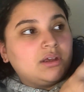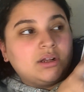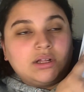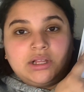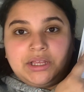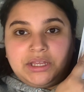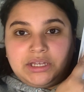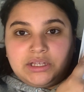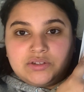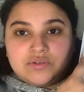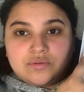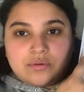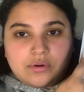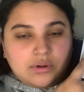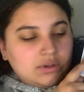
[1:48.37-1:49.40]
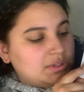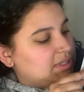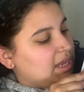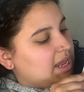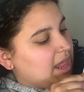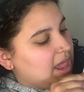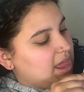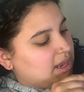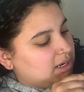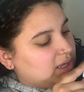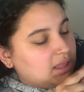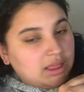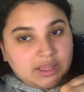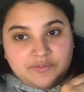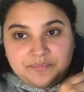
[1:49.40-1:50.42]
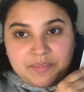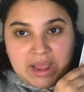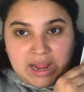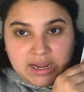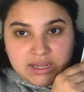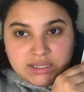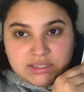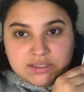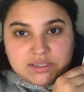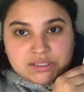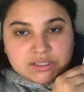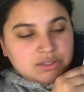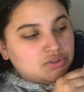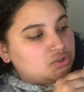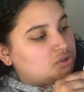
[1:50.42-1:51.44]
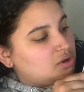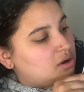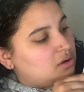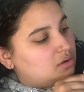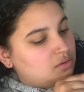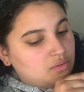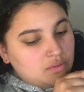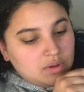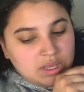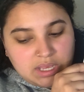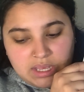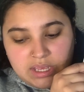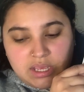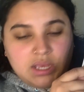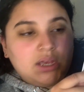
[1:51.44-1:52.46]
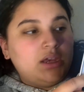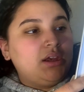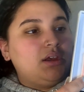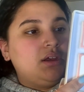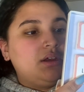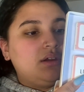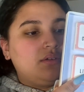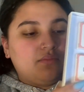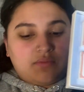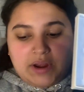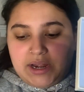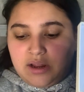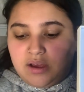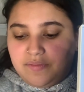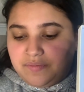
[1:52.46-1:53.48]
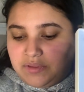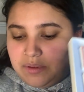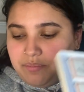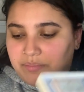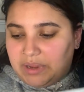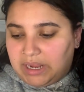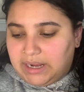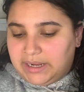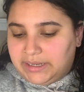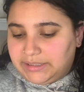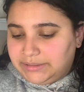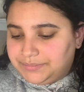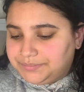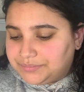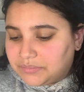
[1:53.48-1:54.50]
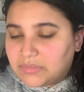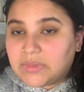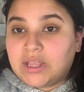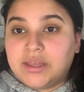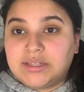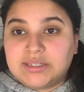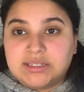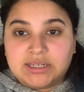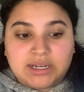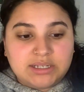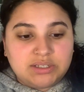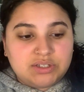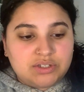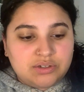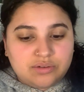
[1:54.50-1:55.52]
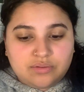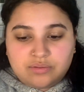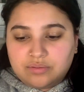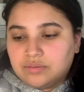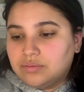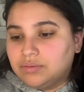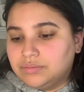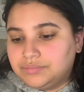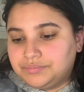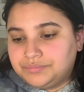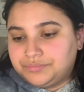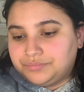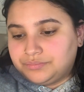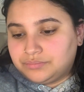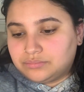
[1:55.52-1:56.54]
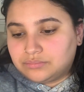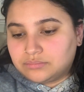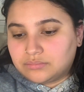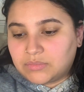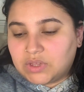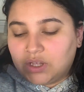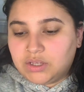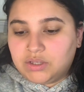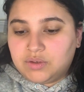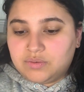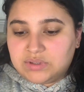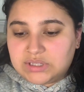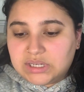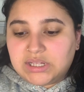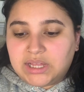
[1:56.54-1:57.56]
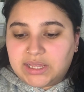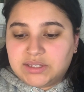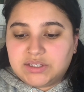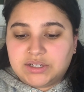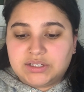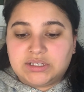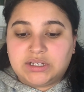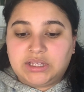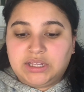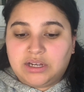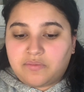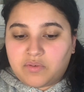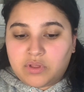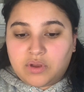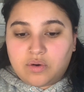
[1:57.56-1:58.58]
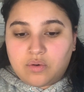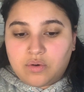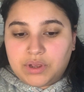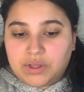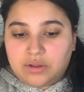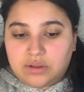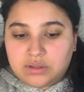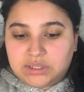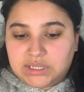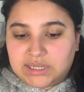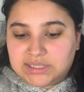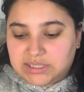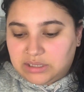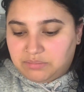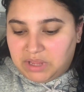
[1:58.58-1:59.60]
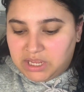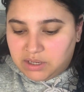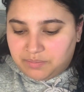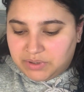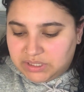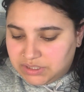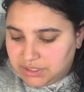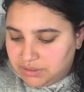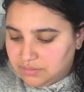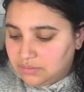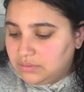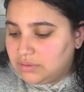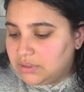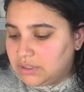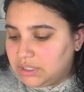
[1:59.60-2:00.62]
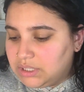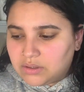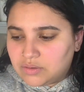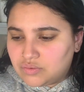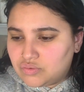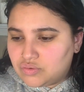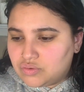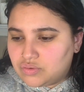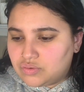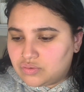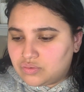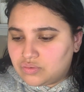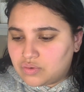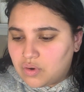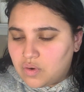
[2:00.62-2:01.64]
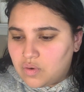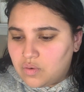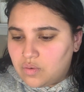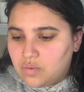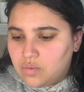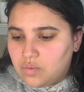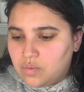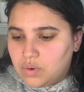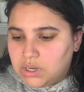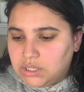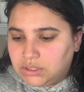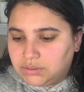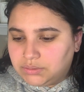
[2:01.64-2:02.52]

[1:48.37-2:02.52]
Cleaning tools and lift pads. So right off the bat, it says to use the cleanser to clean off all the oil, dust, and makeup residue. So